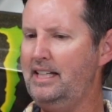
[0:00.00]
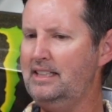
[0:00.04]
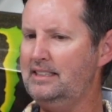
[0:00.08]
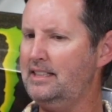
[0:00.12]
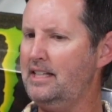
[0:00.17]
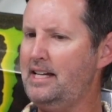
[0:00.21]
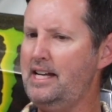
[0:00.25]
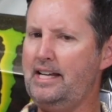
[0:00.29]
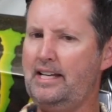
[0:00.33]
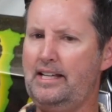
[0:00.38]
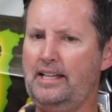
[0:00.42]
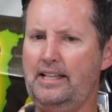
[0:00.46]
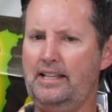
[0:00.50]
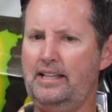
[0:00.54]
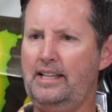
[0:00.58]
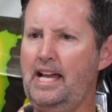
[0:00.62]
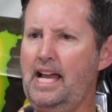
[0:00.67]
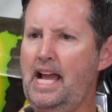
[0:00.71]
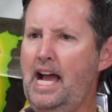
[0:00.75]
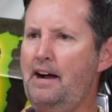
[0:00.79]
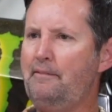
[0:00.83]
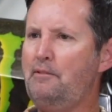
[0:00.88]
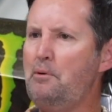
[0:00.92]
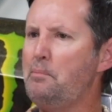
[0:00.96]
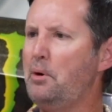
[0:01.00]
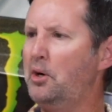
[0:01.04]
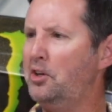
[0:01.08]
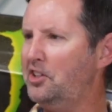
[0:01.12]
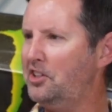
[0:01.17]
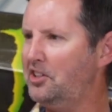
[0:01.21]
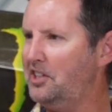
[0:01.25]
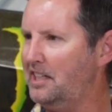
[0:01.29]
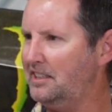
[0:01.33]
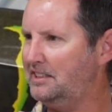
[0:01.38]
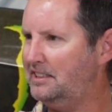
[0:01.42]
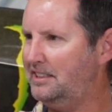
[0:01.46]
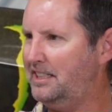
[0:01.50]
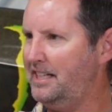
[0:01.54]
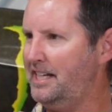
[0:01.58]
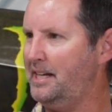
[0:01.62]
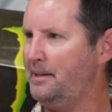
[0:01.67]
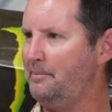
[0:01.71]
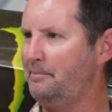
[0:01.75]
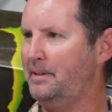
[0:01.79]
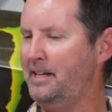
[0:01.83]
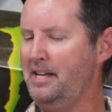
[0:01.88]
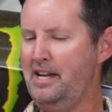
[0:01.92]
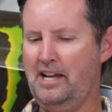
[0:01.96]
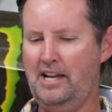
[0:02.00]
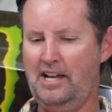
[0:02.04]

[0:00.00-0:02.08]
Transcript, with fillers: he's like, they have a motocross team,